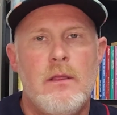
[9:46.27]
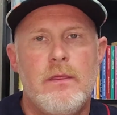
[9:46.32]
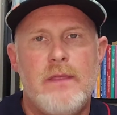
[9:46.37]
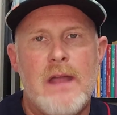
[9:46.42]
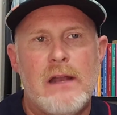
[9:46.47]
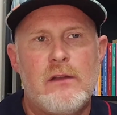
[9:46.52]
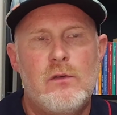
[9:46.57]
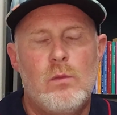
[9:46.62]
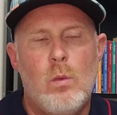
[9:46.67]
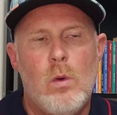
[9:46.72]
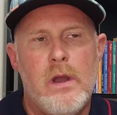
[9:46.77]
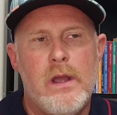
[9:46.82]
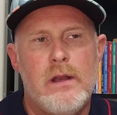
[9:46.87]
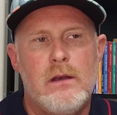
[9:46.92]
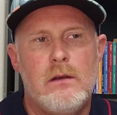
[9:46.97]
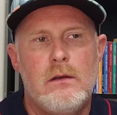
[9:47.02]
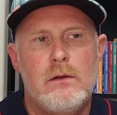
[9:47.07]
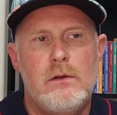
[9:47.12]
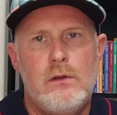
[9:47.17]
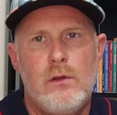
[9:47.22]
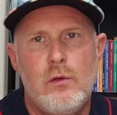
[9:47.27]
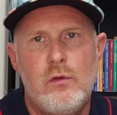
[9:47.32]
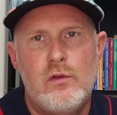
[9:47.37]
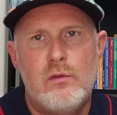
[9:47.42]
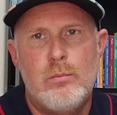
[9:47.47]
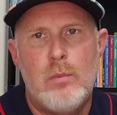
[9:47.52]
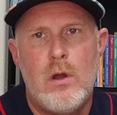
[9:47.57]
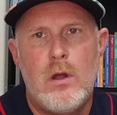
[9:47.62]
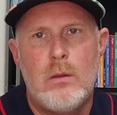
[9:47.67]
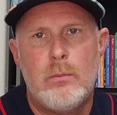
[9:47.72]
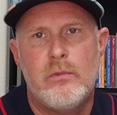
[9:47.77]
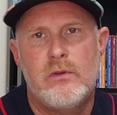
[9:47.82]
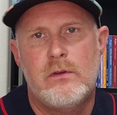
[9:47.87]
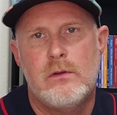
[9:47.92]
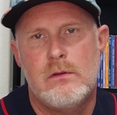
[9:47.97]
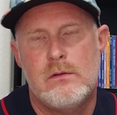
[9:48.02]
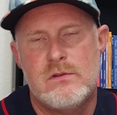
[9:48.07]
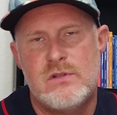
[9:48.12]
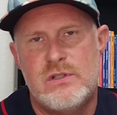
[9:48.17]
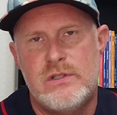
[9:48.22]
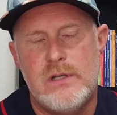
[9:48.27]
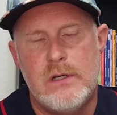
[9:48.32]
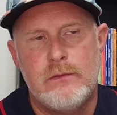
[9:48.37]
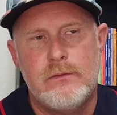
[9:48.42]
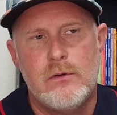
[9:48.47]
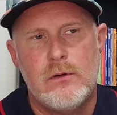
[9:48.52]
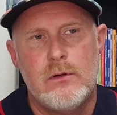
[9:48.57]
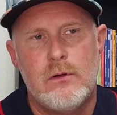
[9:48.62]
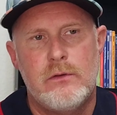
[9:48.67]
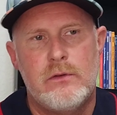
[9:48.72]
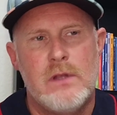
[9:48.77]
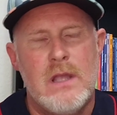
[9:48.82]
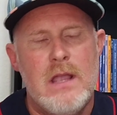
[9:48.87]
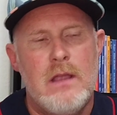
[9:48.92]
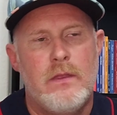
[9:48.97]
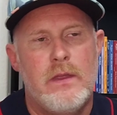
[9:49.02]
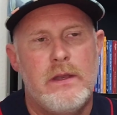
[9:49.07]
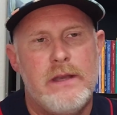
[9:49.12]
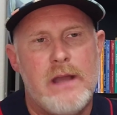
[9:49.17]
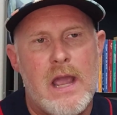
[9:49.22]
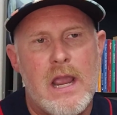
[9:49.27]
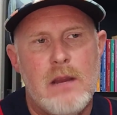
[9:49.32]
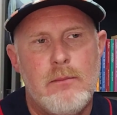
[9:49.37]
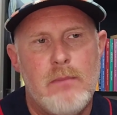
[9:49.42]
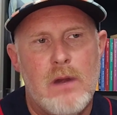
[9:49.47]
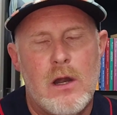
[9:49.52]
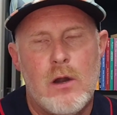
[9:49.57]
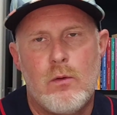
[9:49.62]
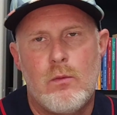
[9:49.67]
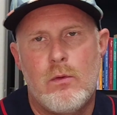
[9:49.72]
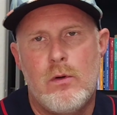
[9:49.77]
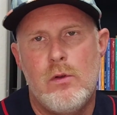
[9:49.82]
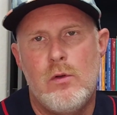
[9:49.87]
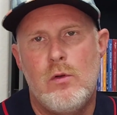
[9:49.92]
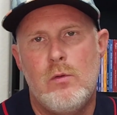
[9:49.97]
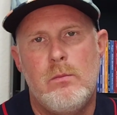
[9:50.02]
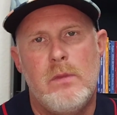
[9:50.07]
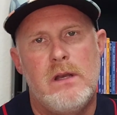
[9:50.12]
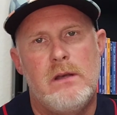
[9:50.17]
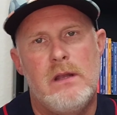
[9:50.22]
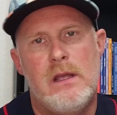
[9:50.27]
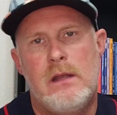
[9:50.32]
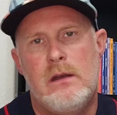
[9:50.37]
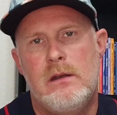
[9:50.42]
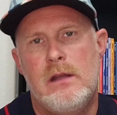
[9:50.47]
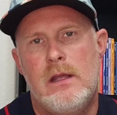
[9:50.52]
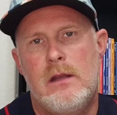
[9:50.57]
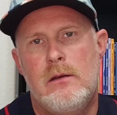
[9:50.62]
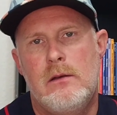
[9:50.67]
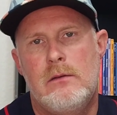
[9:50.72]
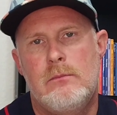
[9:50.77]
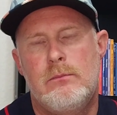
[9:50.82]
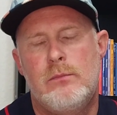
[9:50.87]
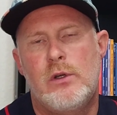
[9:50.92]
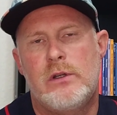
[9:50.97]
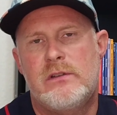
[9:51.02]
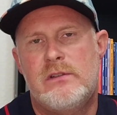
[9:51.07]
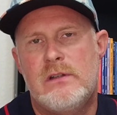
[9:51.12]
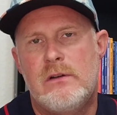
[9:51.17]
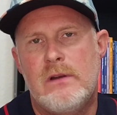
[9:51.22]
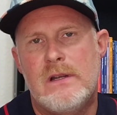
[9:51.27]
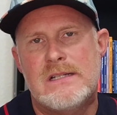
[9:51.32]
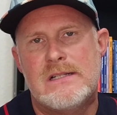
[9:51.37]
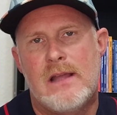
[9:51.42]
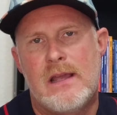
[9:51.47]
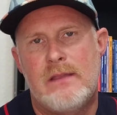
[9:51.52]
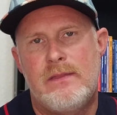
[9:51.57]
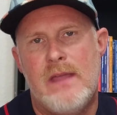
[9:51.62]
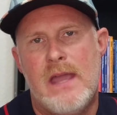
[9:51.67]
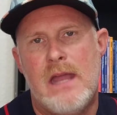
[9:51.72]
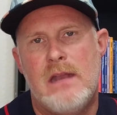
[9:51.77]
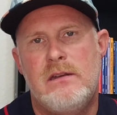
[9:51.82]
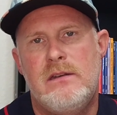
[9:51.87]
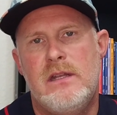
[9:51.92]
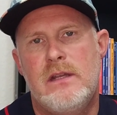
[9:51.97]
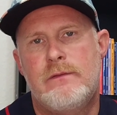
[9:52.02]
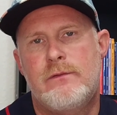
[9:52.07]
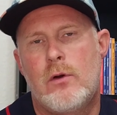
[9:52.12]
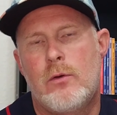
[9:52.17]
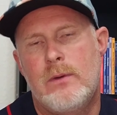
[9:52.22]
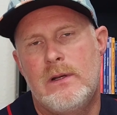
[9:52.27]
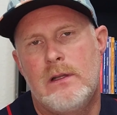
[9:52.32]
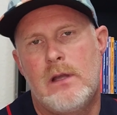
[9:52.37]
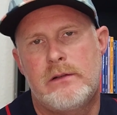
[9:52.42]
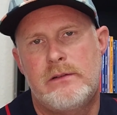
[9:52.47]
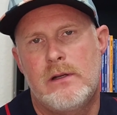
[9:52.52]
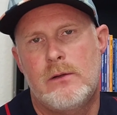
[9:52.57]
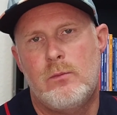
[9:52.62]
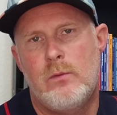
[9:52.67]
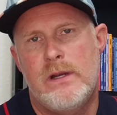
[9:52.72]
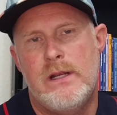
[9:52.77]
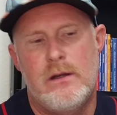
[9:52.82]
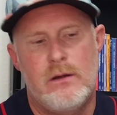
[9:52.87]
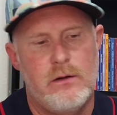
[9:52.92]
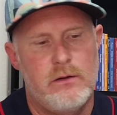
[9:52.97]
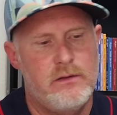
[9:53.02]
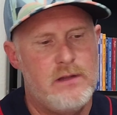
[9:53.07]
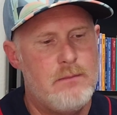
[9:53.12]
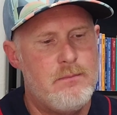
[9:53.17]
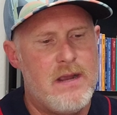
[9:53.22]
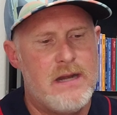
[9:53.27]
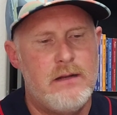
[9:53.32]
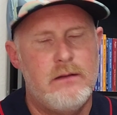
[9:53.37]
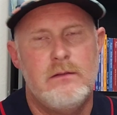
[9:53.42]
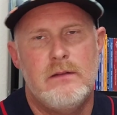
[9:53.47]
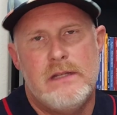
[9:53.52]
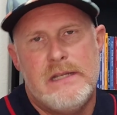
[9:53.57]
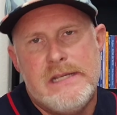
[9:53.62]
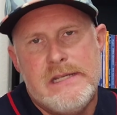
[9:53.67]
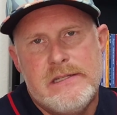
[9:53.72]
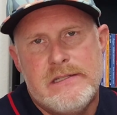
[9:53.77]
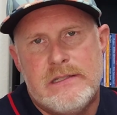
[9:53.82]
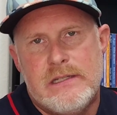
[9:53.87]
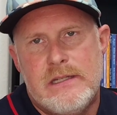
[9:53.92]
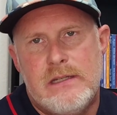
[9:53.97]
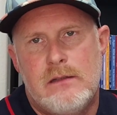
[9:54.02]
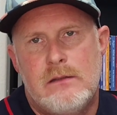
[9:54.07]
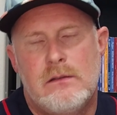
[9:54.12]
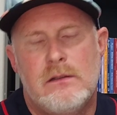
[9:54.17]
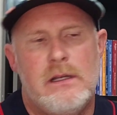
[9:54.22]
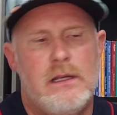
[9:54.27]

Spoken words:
That's what Goosebumps, Shivers, The Nightmare Room, and book series like that did for reluctant readers. They made it easy.